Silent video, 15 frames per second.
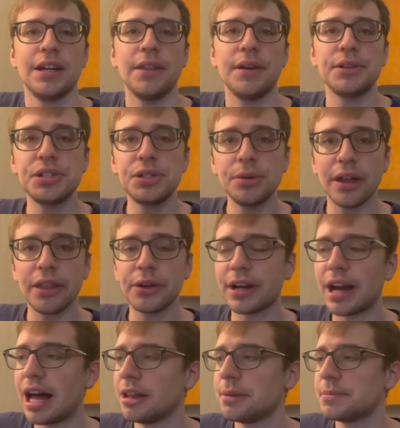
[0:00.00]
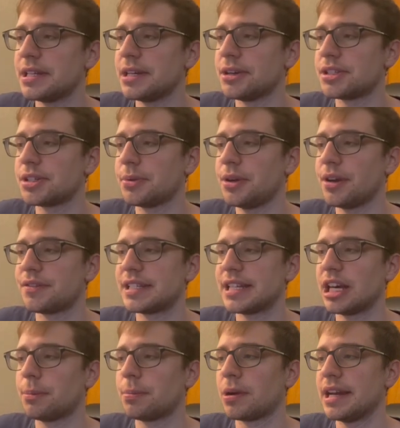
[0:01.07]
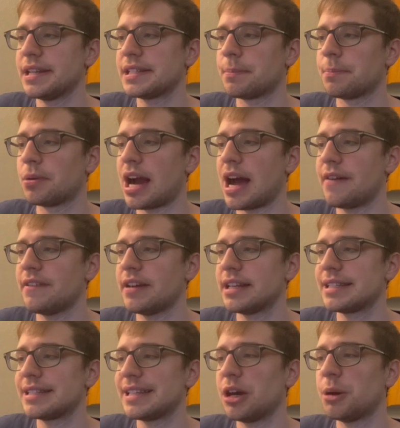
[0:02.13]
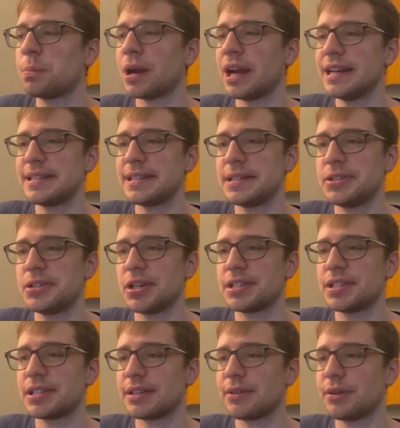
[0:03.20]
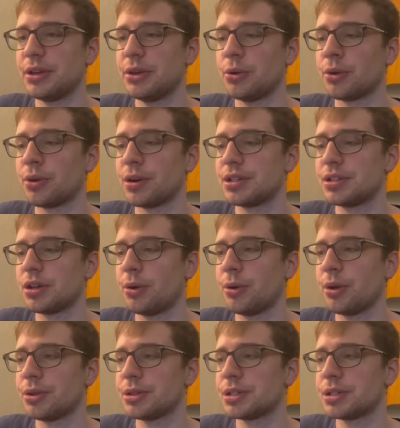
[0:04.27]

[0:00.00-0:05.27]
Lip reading: There's two other columns here. So we do have sale price and profit. Sale price is just your total.